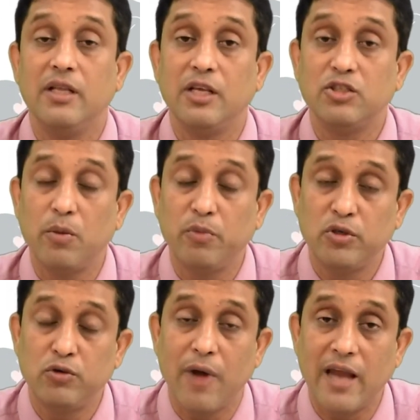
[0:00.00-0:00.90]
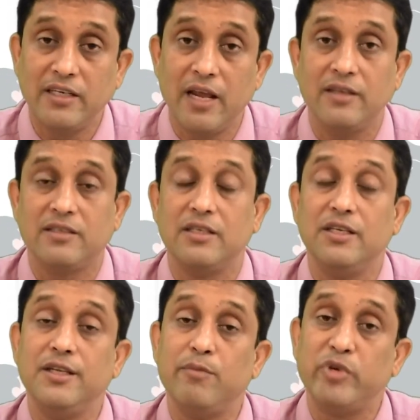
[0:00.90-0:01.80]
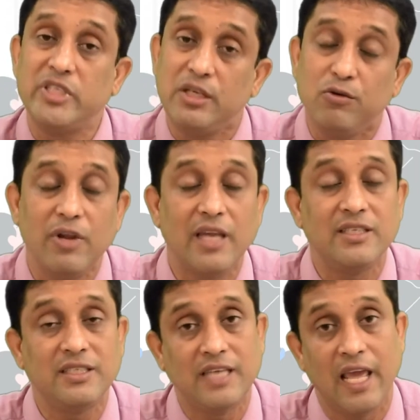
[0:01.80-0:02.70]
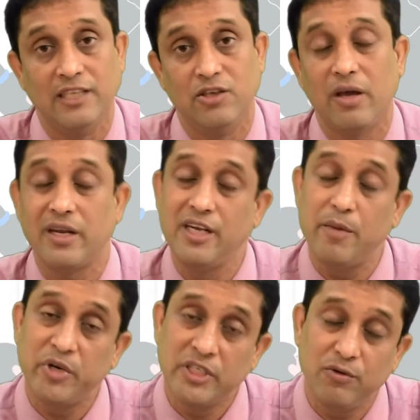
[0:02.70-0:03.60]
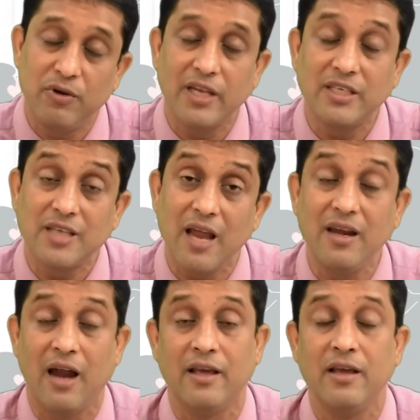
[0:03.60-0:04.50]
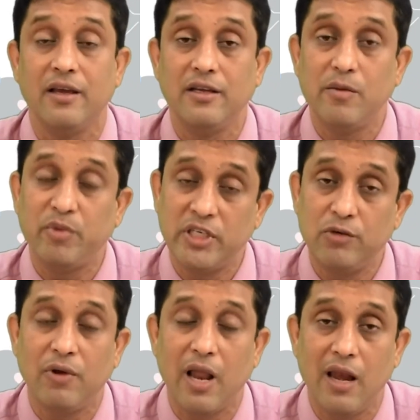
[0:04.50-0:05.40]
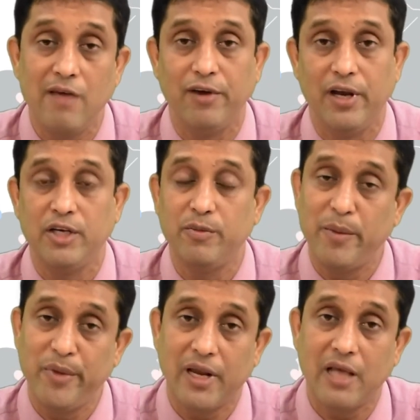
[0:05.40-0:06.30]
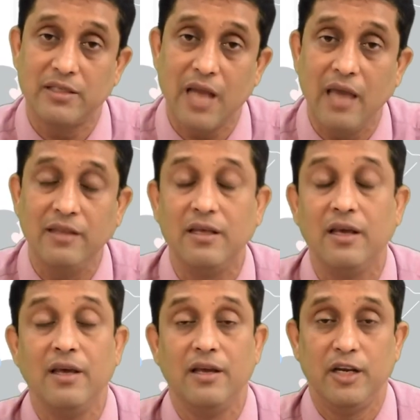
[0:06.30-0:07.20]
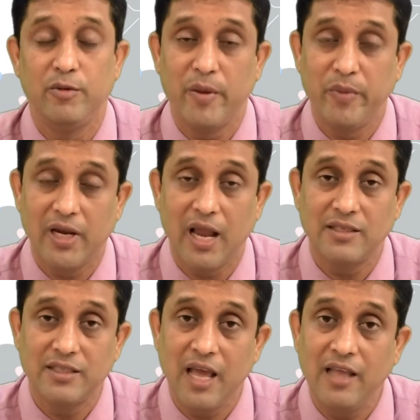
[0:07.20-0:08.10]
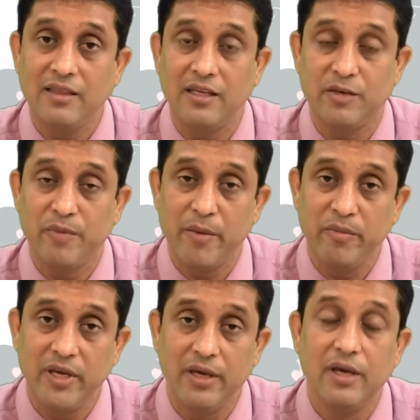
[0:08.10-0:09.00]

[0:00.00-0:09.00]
they are supposed to attain in a particular stage or in a particular standard, in a particular level. It may be class 9th, it may be class 10th, it may be